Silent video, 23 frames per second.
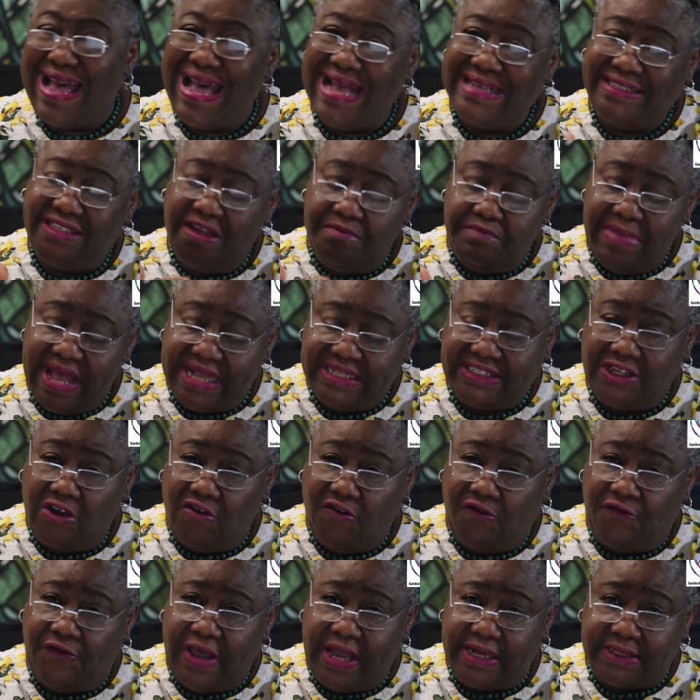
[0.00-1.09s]
As a matter
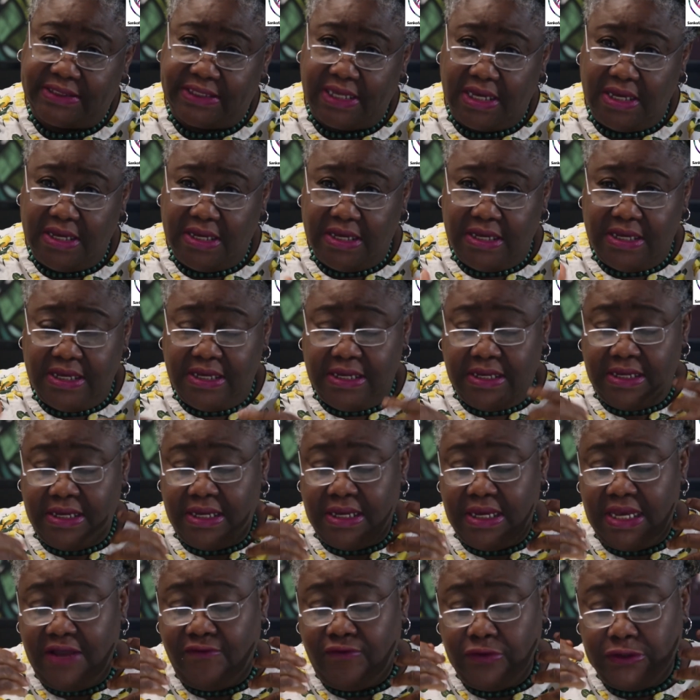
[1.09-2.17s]
of fact,
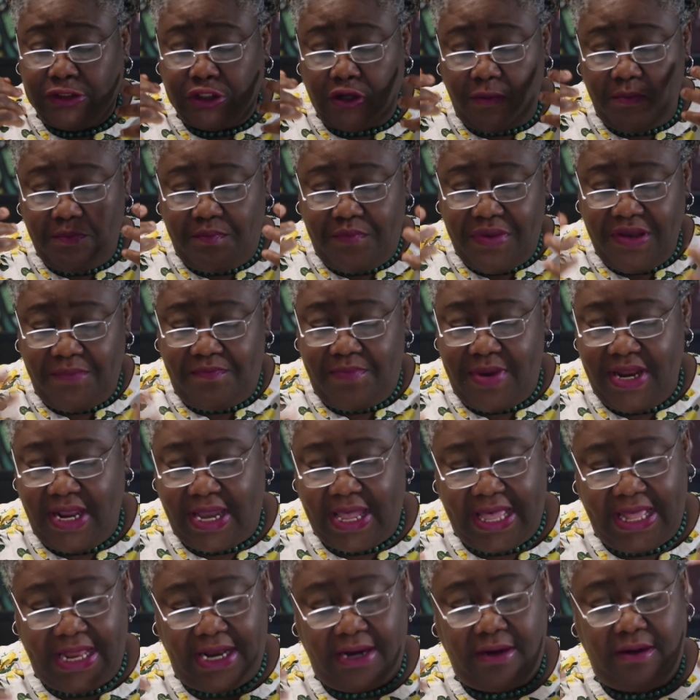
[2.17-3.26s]
even some
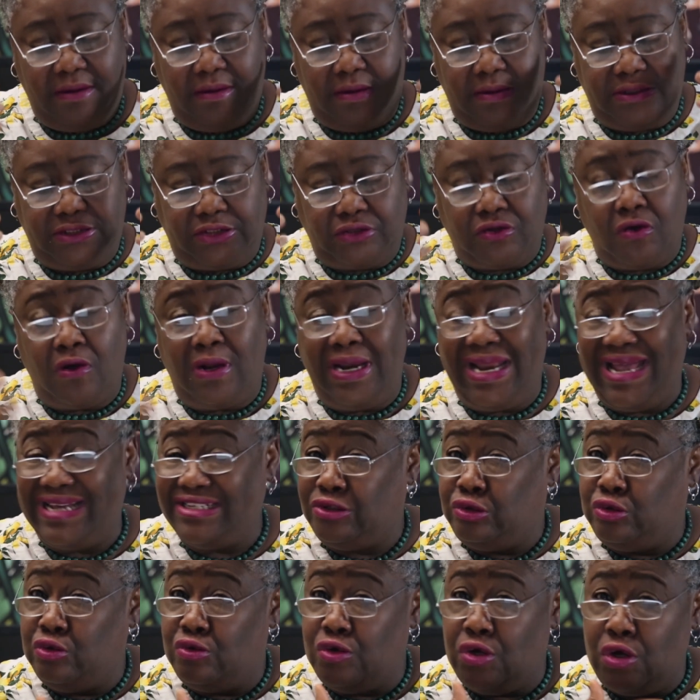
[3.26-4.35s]
biblical
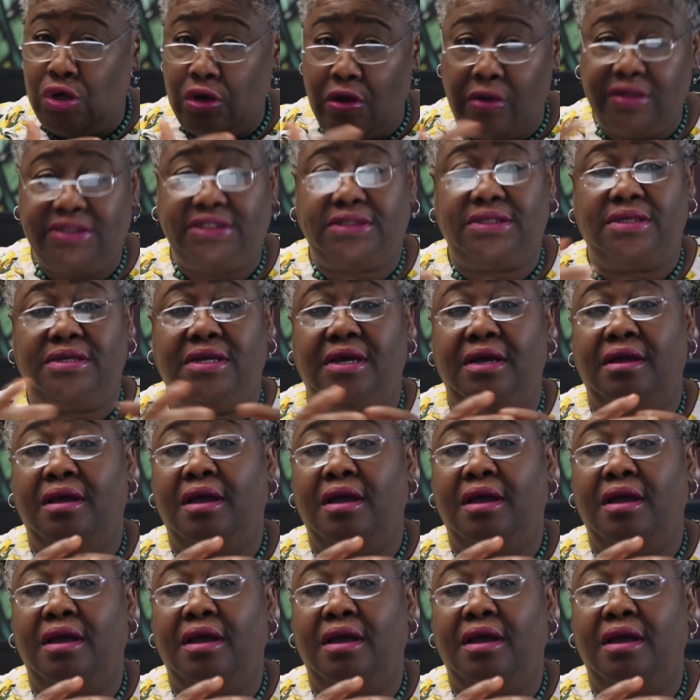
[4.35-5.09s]
scholars do not